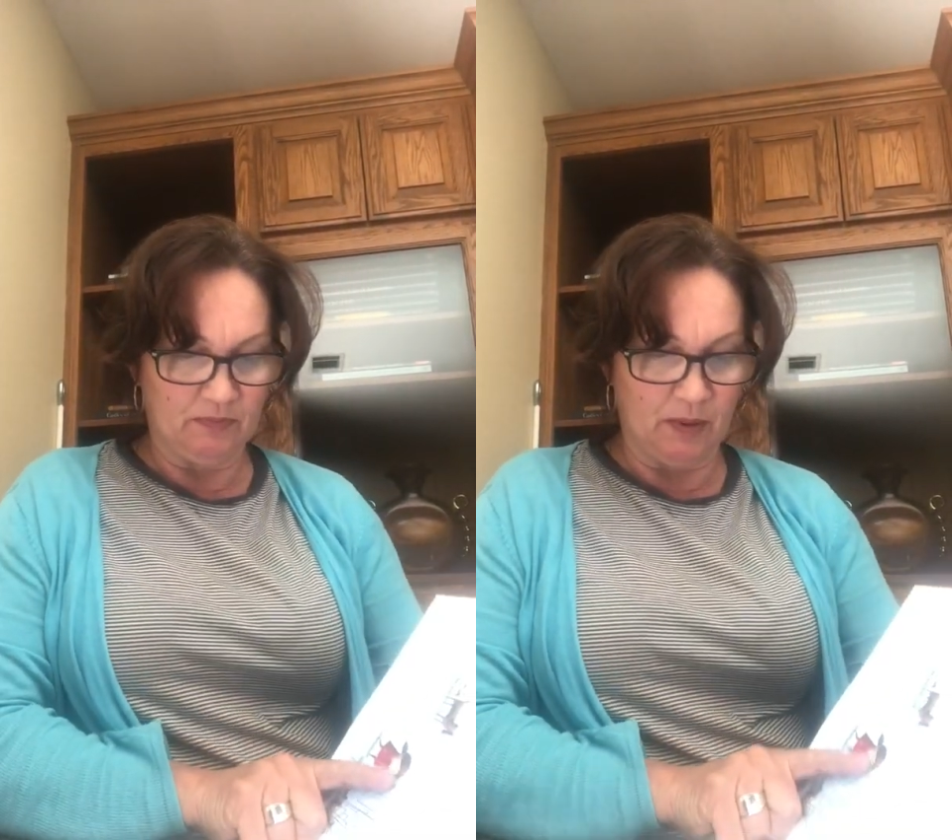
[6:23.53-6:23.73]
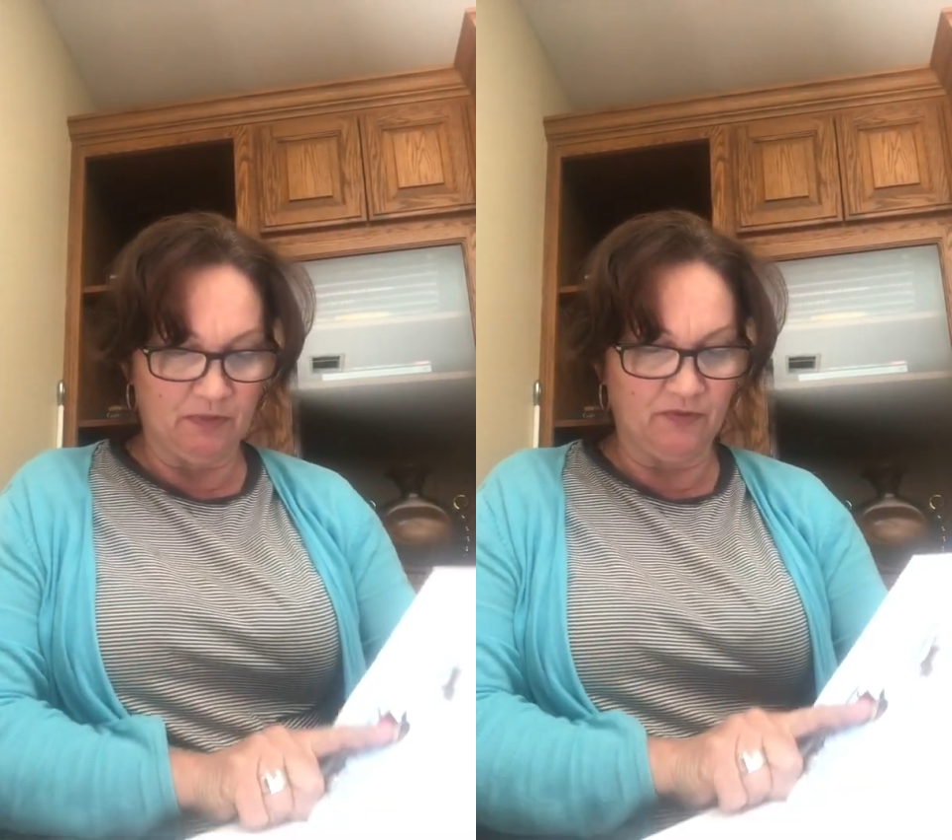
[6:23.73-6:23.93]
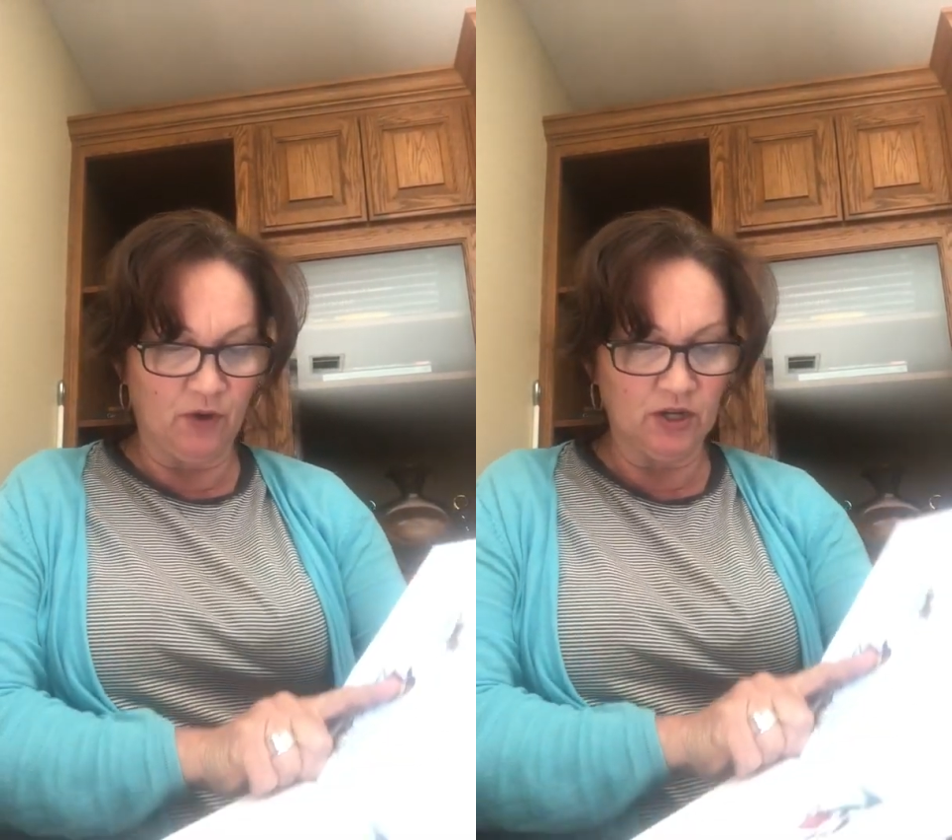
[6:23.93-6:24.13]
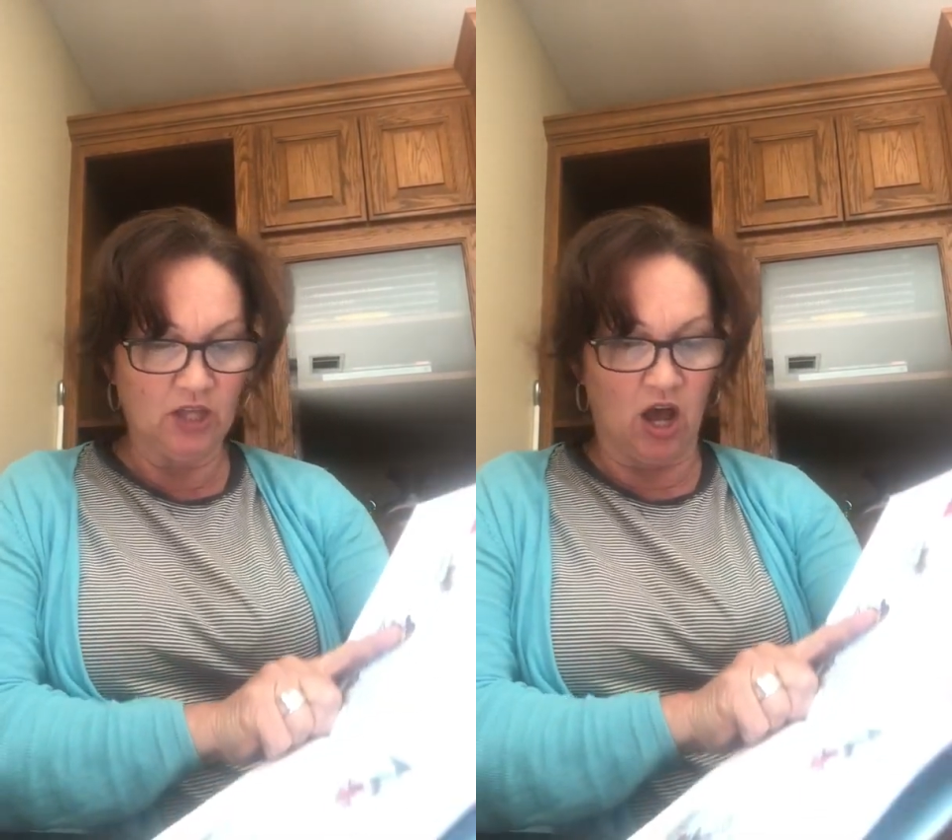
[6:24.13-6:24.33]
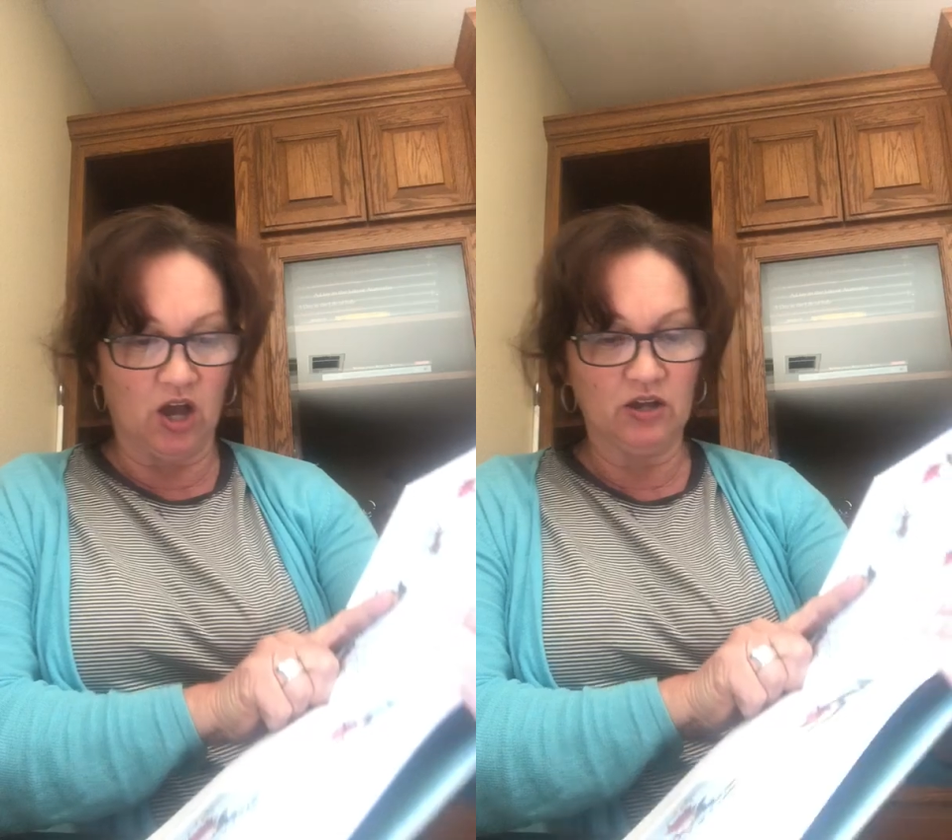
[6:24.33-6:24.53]
but before
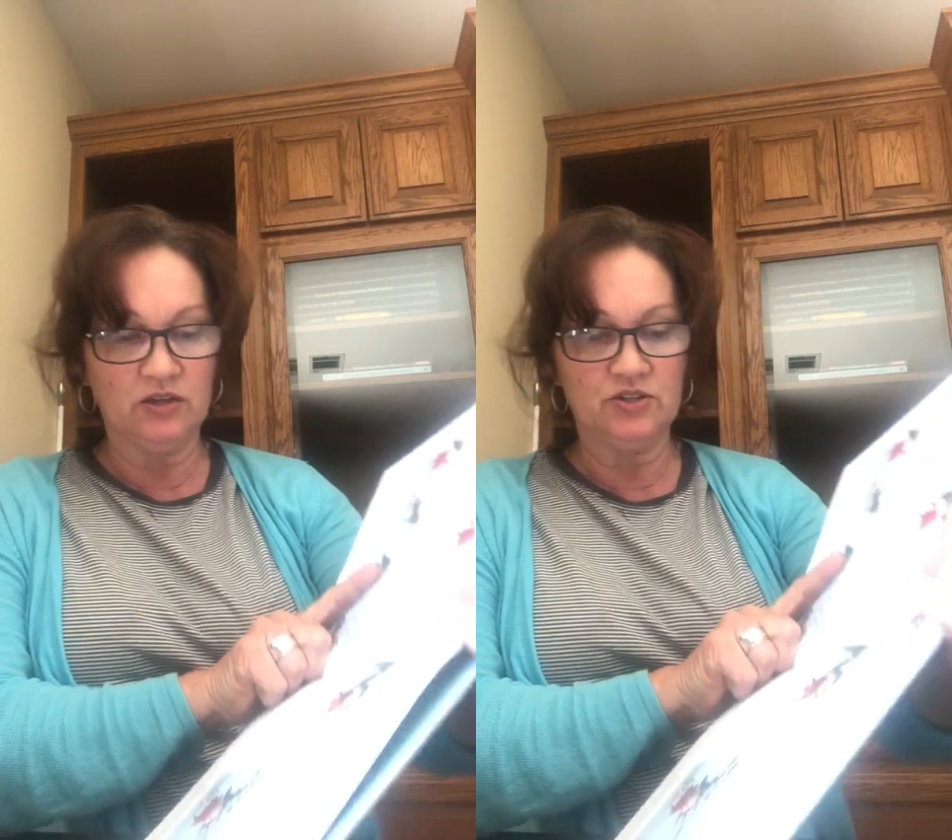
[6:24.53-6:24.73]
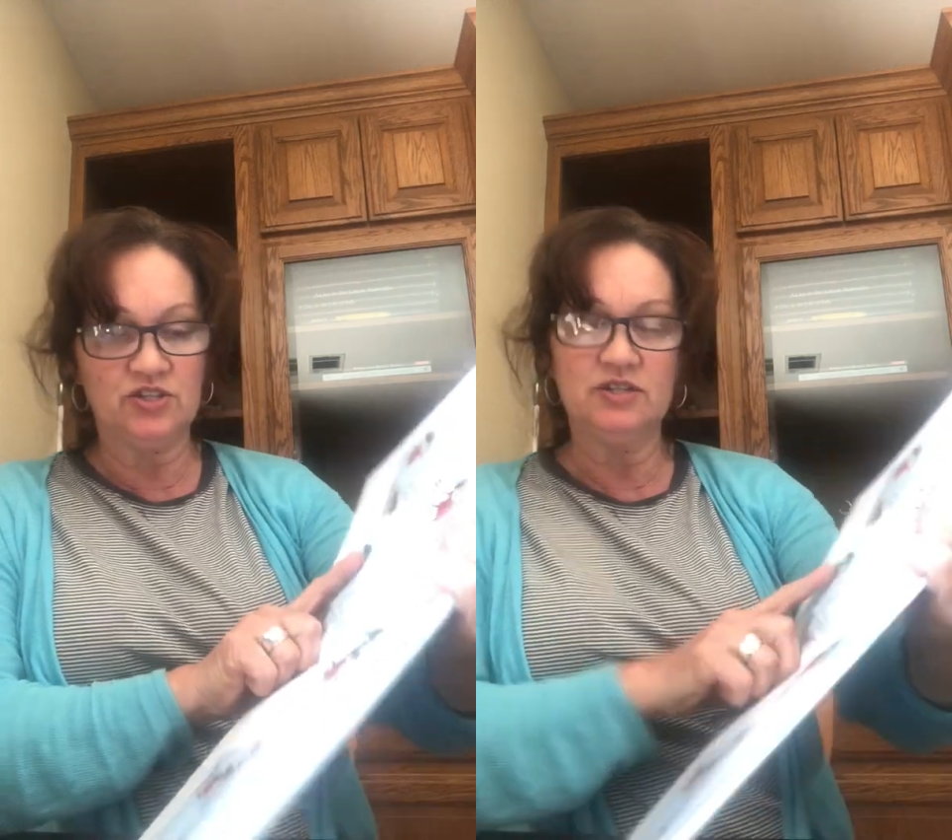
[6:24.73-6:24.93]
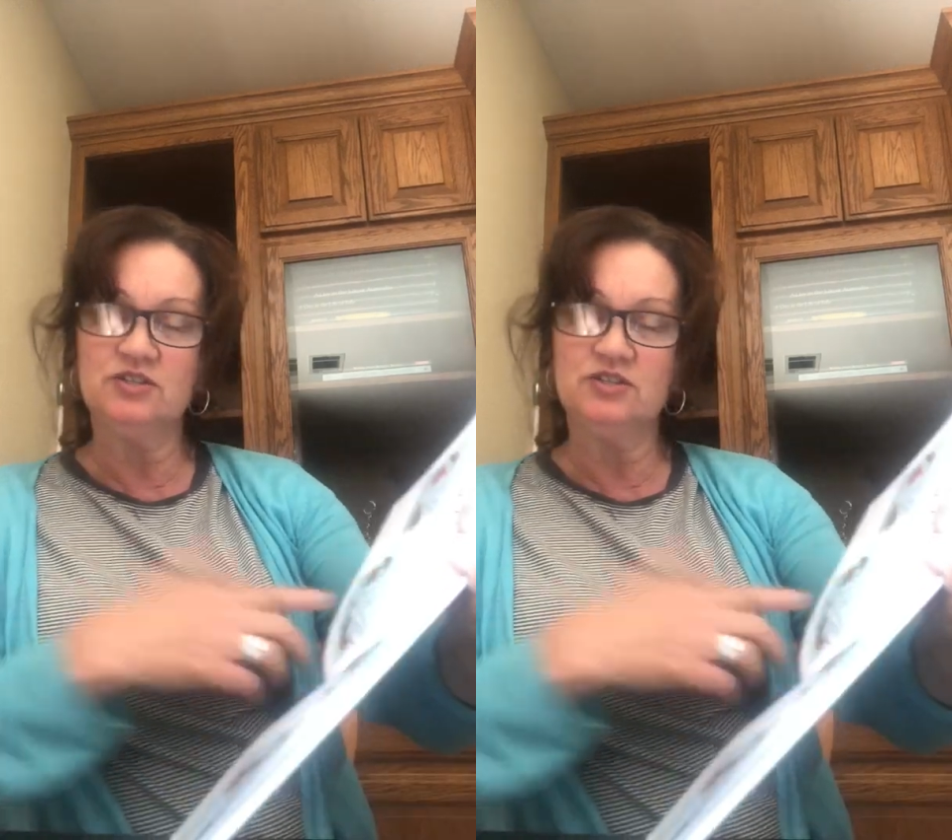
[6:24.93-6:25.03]
long, she